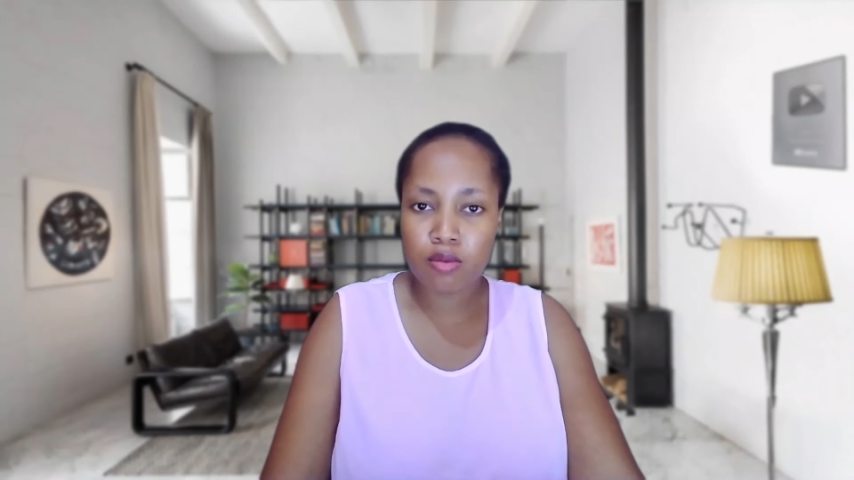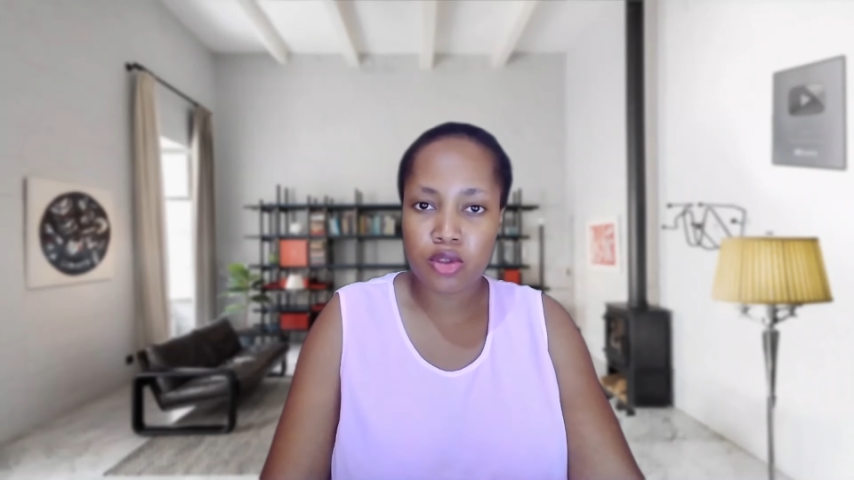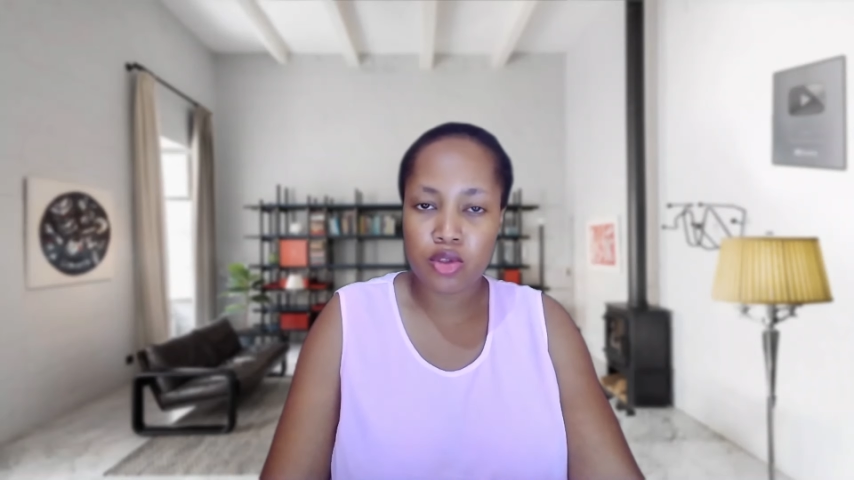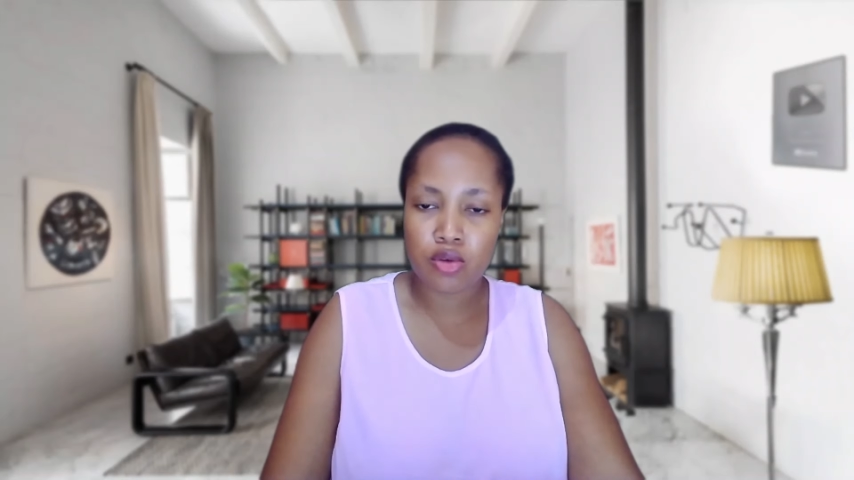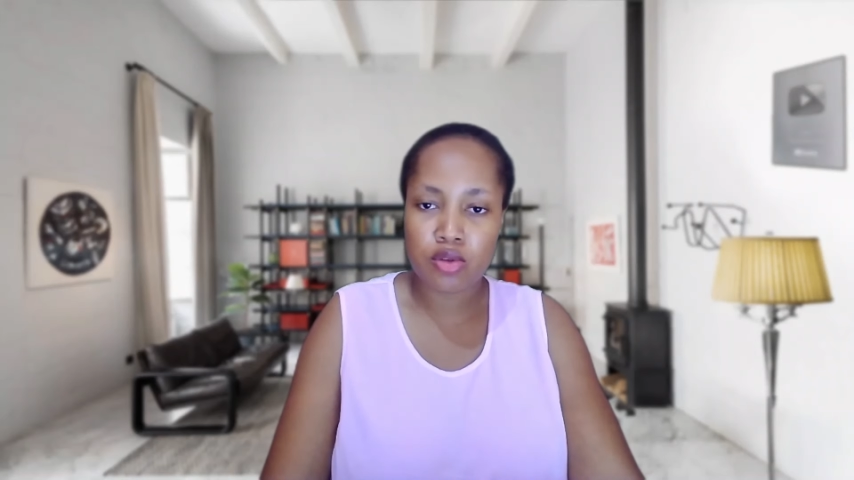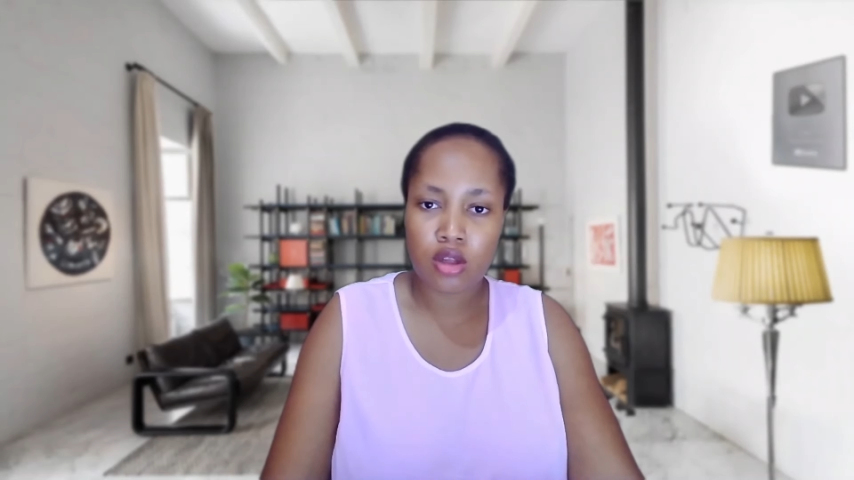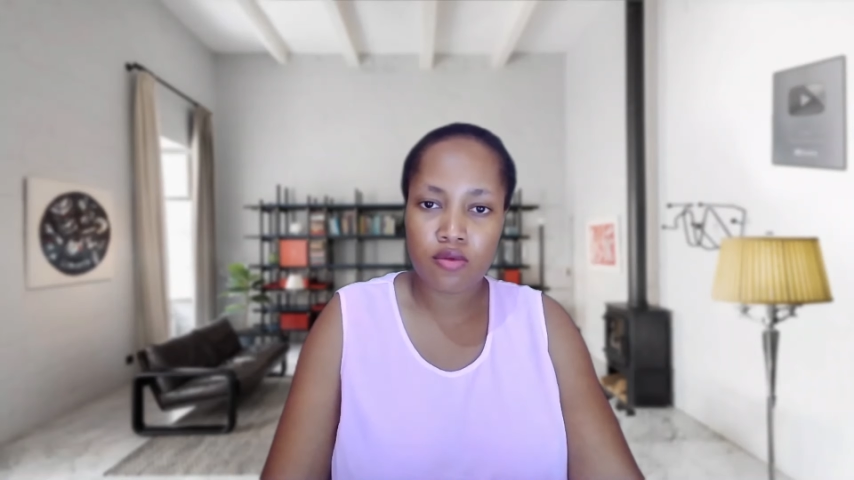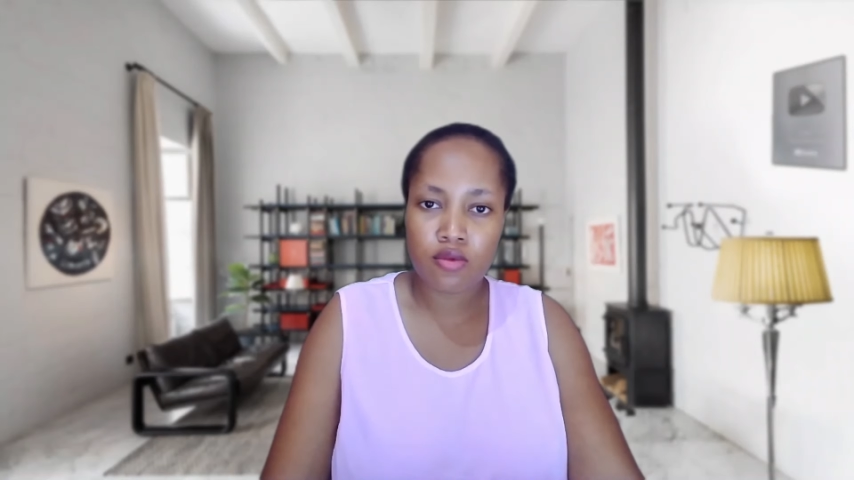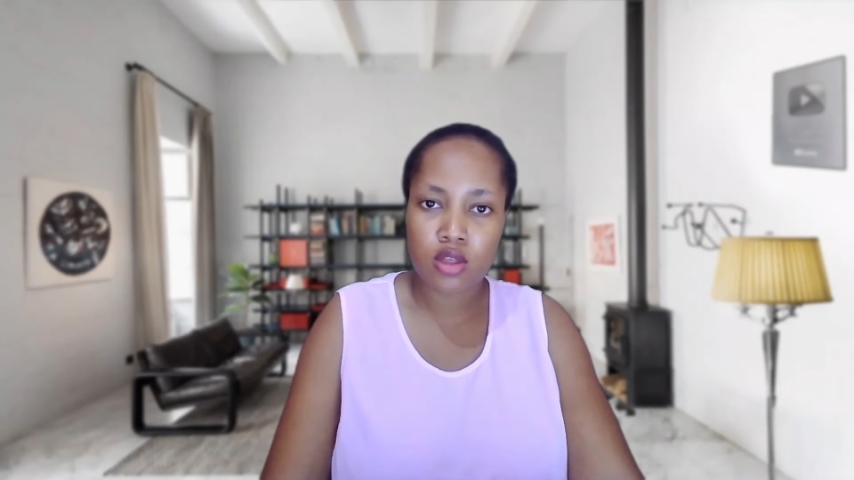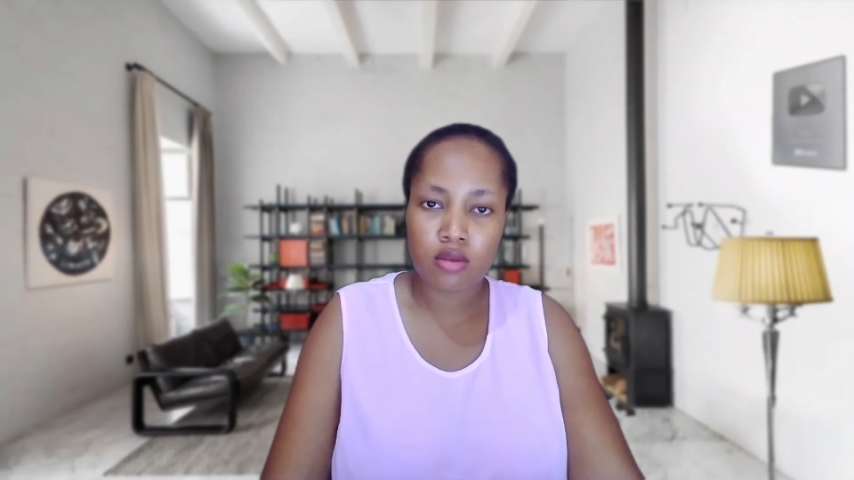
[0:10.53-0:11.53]
be sure to
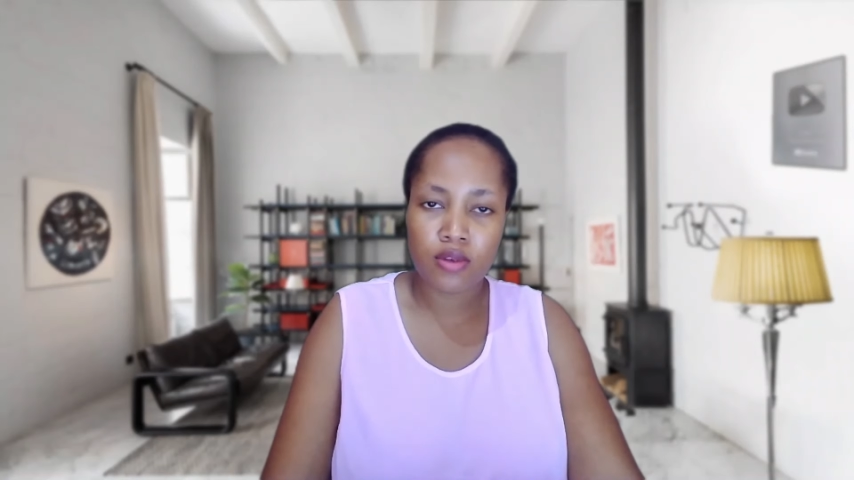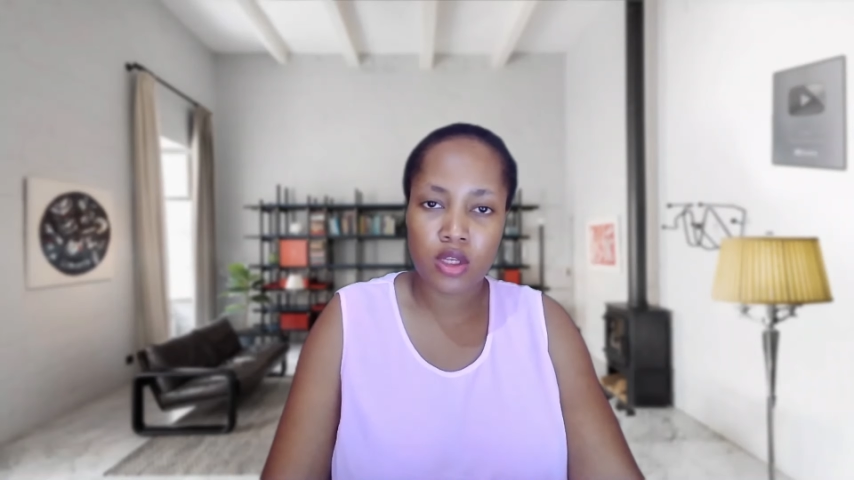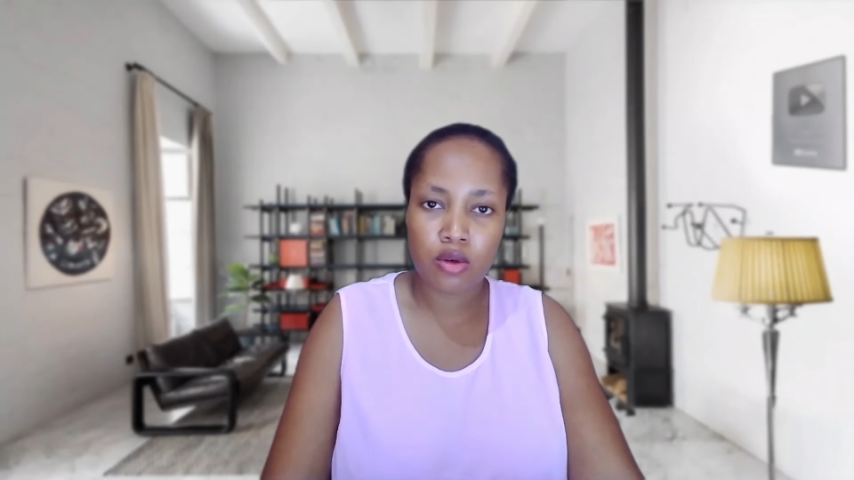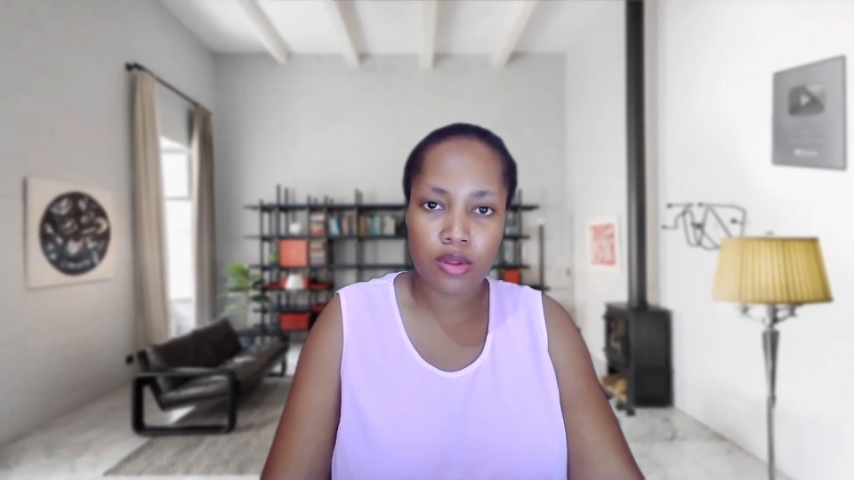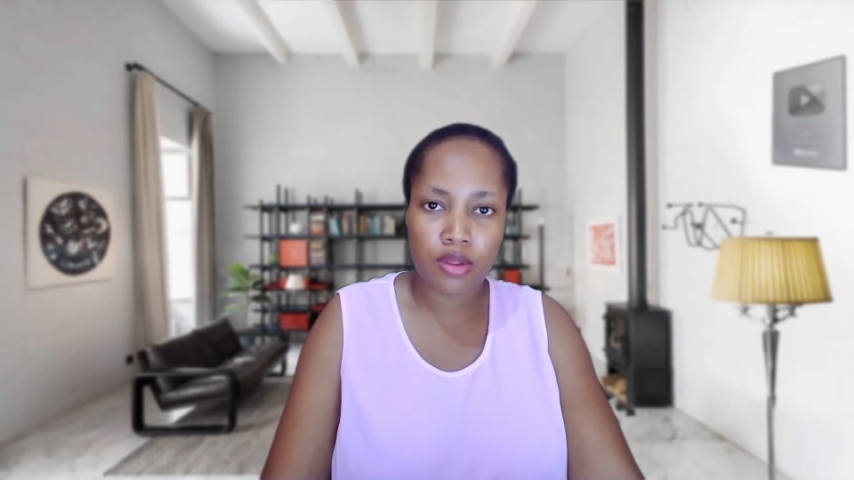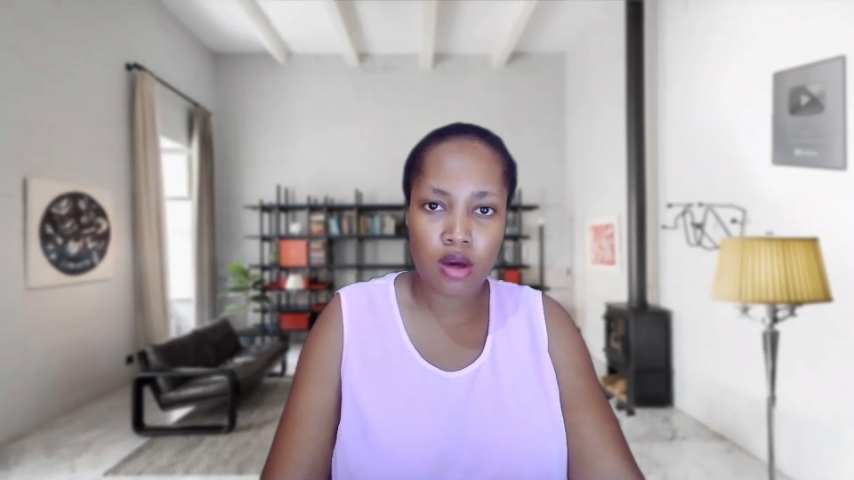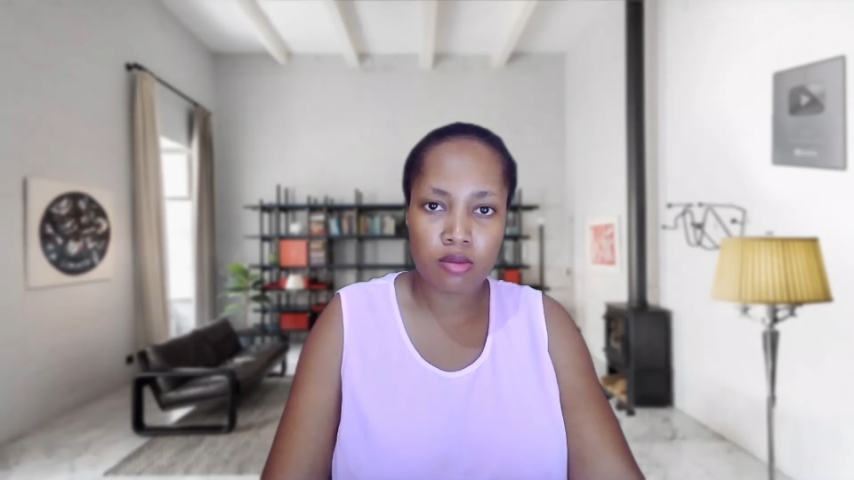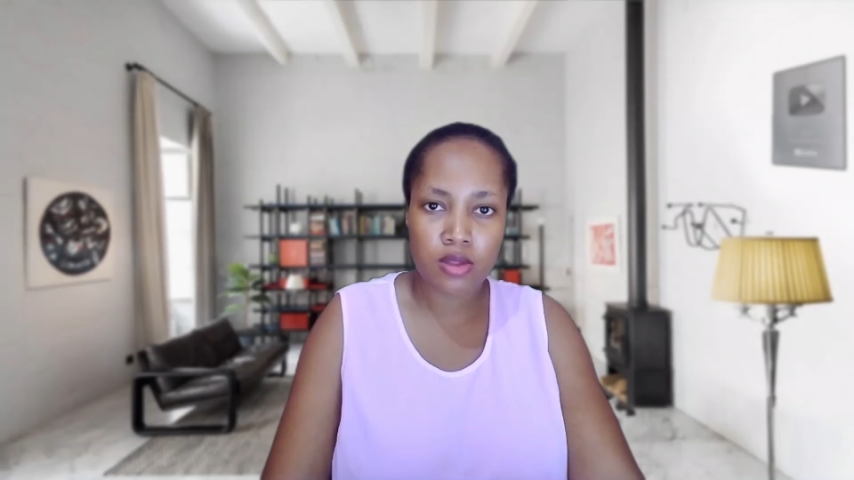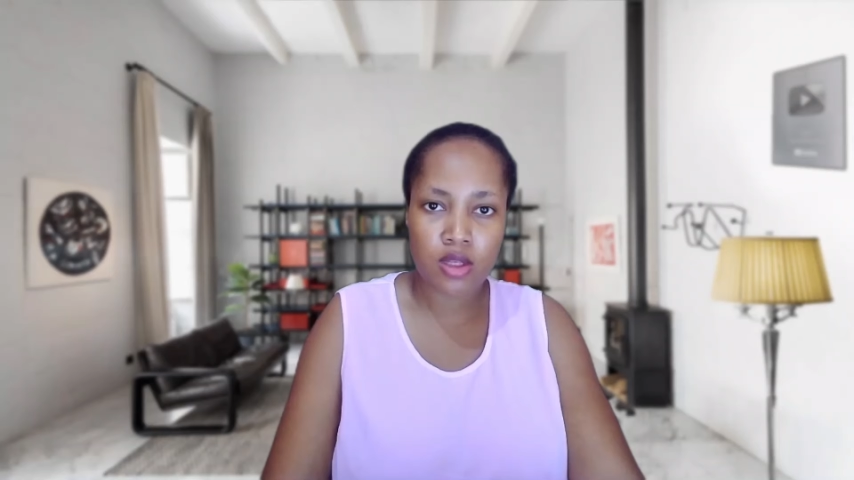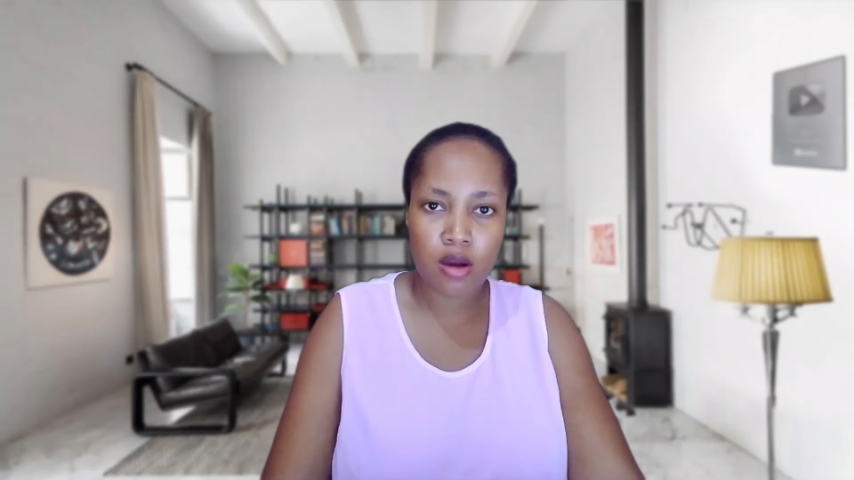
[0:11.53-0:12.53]
give this video a
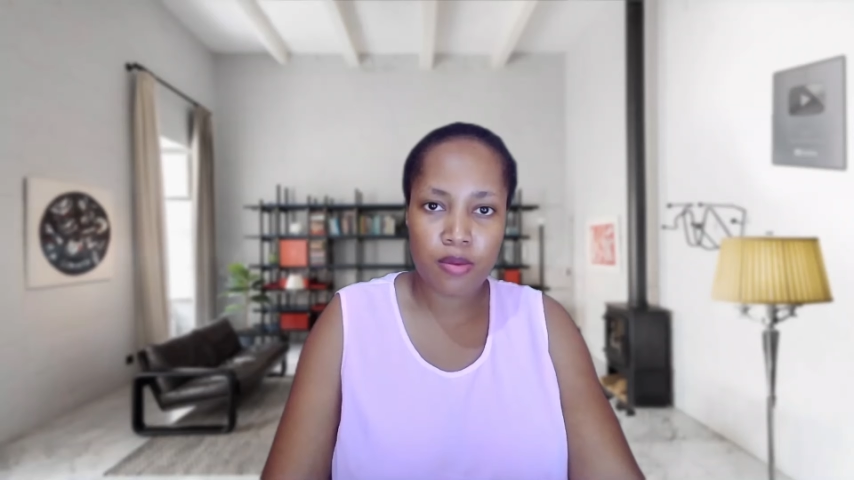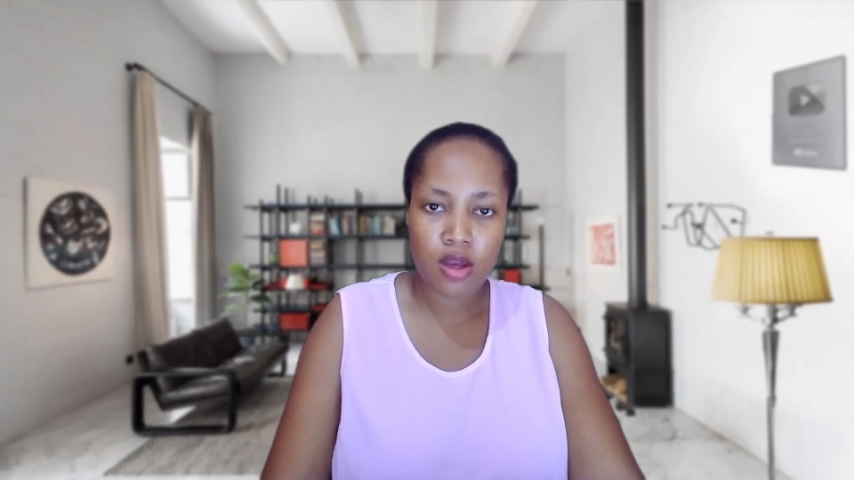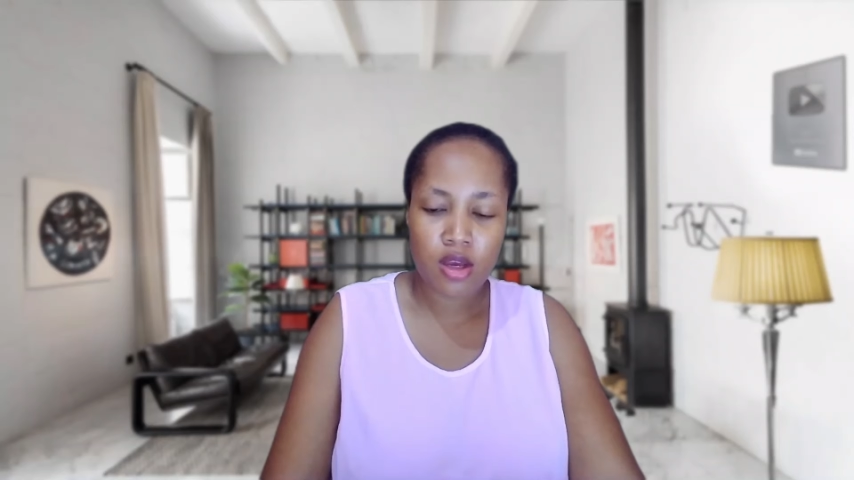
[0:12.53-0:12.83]
thumbs up,